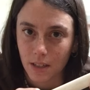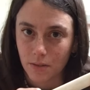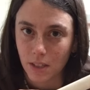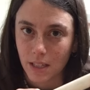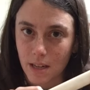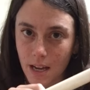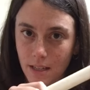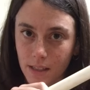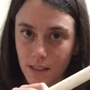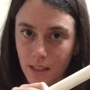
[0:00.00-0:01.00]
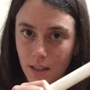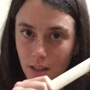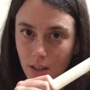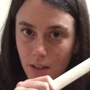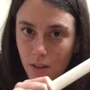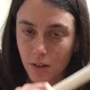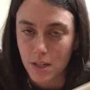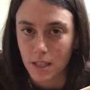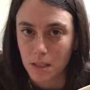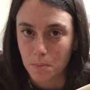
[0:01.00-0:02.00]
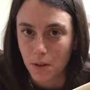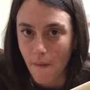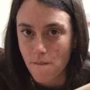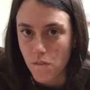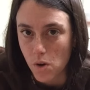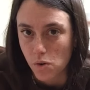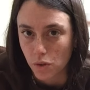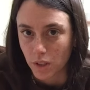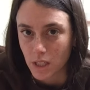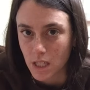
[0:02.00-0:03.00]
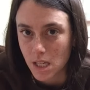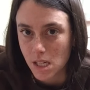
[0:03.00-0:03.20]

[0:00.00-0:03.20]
a really nice crisp fold.